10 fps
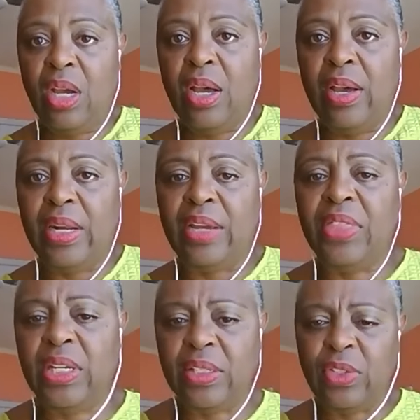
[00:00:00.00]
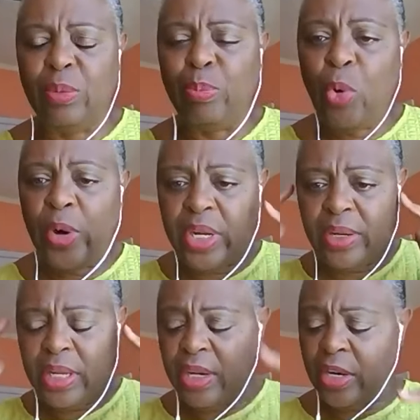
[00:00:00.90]
and I think it's
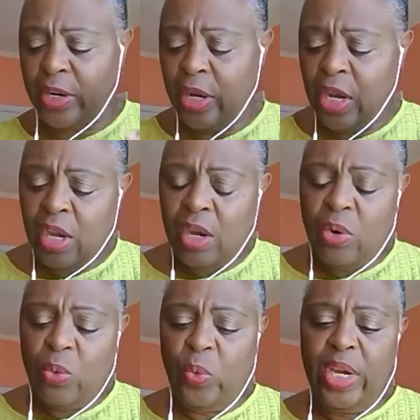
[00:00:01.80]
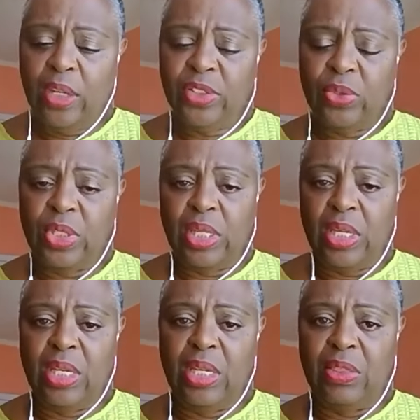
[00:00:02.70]
important here, we also
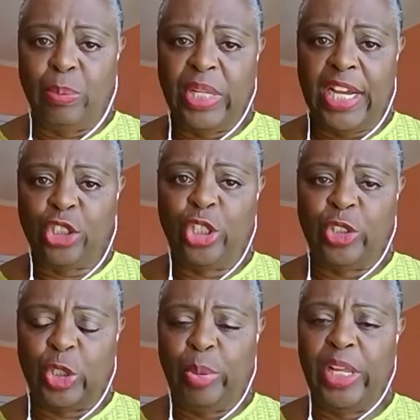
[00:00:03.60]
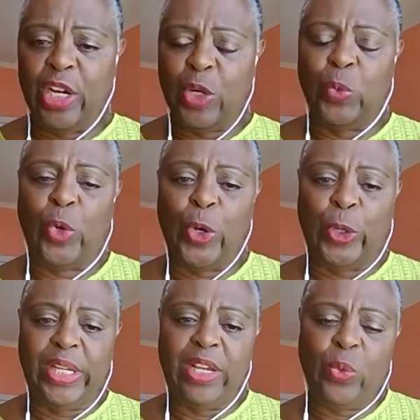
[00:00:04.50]
see the Black church playing a
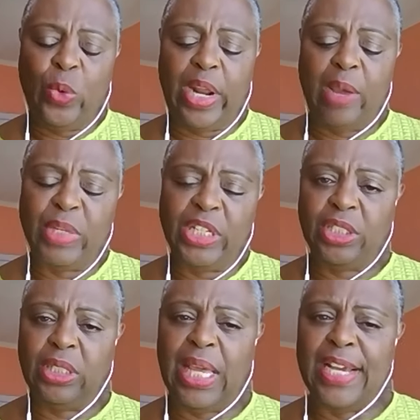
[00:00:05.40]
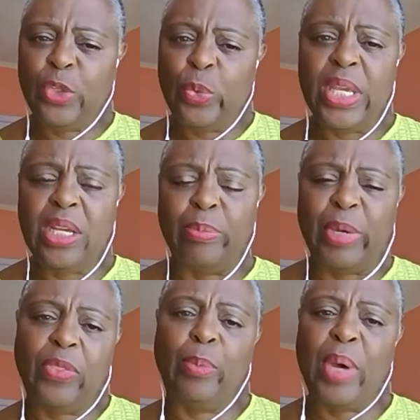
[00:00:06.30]
role in what I mentioned last week
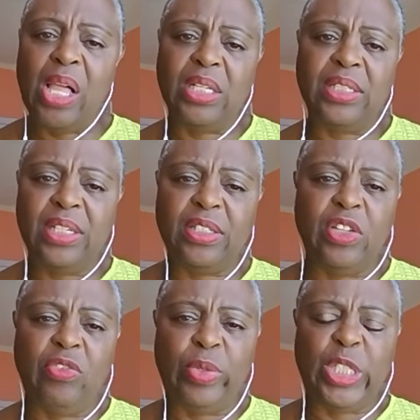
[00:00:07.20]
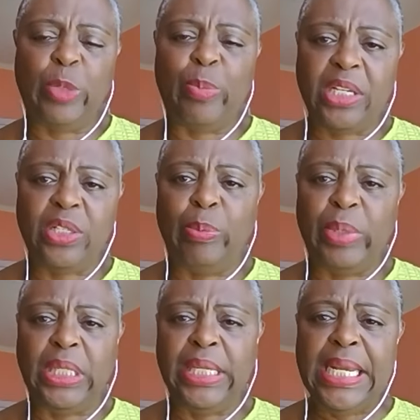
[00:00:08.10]
about the politics of
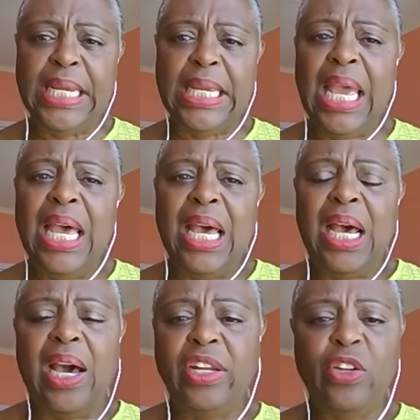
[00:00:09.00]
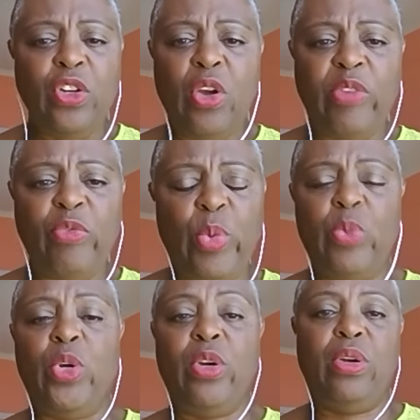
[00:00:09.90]
respectability. I didn't know if we
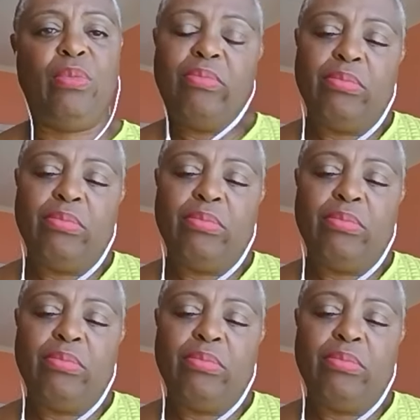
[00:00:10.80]
were